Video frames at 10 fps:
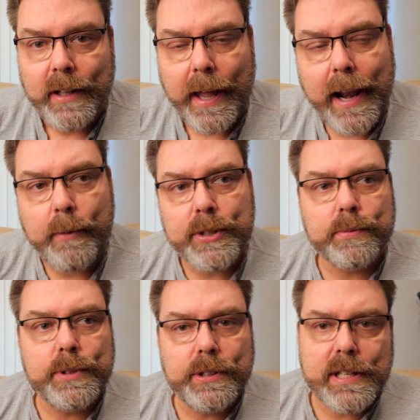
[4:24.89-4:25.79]
And I was
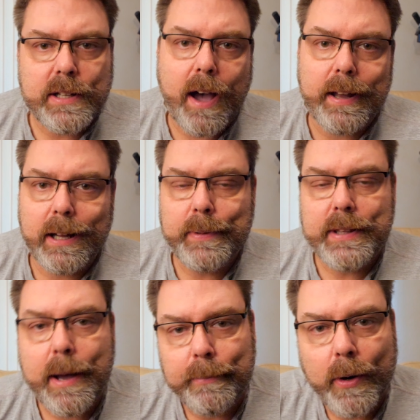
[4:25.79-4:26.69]
really caught up in
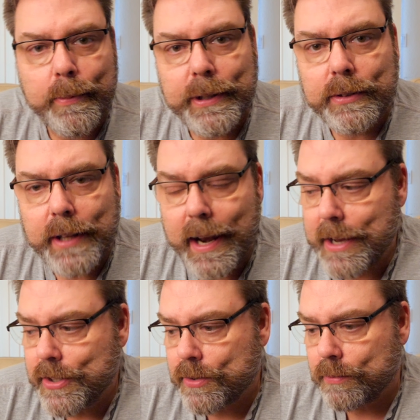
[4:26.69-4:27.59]
that moment that
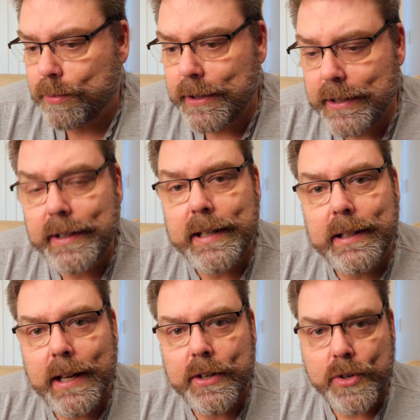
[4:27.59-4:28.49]
I just
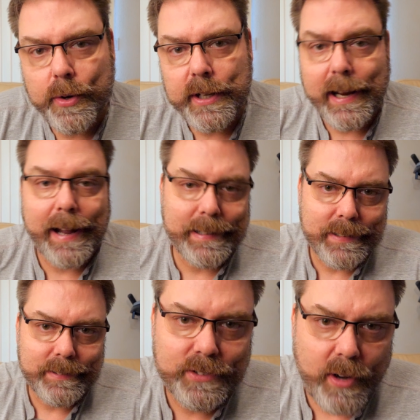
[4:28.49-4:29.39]
really enjoyed it. And I did
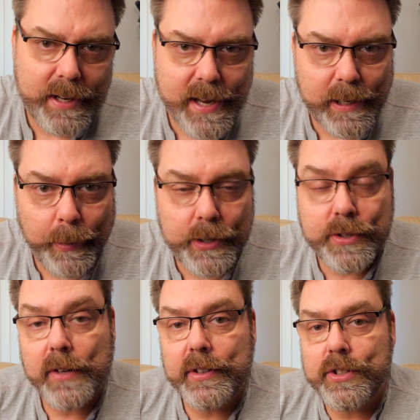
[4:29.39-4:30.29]
try to take a
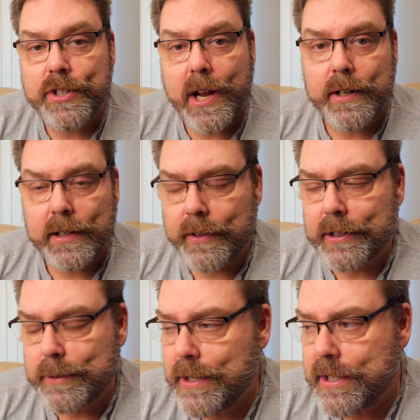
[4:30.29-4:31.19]
picture of it and shared it on
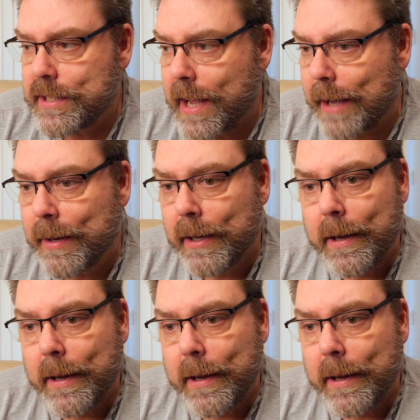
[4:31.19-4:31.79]
the community tab.